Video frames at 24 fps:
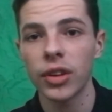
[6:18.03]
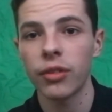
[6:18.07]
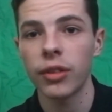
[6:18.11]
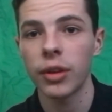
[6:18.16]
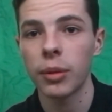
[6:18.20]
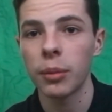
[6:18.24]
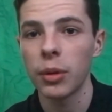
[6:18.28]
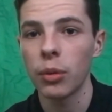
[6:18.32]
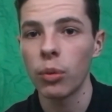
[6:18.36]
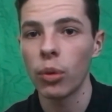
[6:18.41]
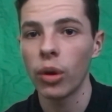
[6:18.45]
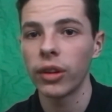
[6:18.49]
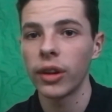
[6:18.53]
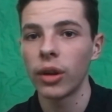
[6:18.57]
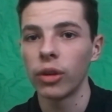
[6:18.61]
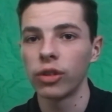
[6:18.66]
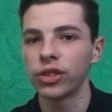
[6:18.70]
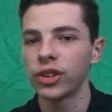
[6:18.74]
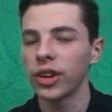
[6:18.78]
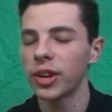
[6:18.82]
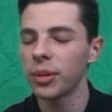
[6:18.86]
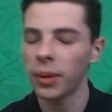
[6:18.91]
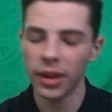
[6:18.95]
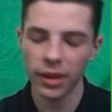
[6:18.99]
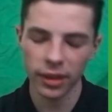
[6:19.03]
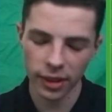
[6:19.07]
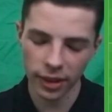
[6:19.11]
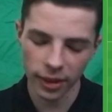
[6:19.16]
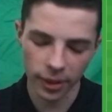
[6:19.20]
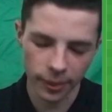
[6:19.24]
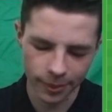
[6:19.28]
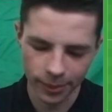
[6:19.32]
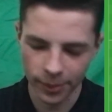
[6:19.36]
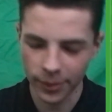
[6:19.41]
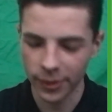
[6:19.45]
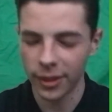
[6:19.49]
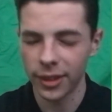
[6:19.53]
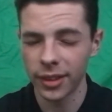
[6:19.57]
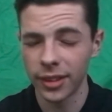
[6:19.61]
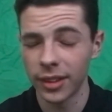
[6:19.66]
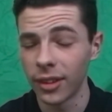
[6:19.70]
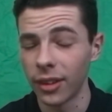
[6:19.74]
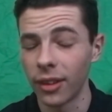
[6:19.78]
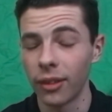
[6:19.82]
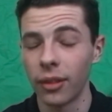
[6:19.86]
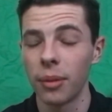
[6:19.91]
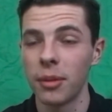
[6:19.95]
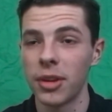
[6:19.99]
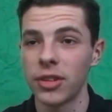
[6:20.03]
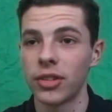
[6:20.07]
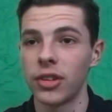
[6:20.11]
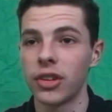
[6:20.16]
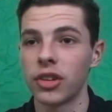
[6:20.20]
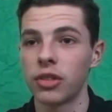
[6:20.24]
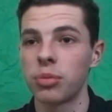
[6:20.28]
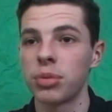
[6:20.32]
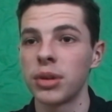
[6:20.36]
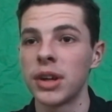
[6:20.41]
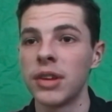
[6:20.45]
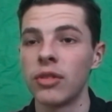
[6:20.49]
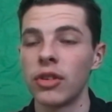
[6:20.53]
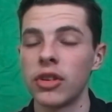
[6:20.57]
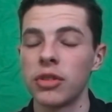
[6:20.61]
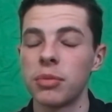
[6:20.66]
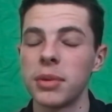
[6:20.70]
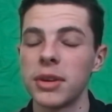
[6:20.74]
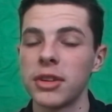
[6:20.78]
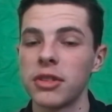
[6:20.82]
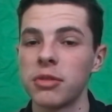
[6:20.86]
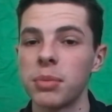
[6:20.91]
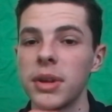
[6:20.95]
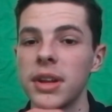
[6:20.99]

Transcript: I think we won. They'll talk about, you know, the mess of this previous, but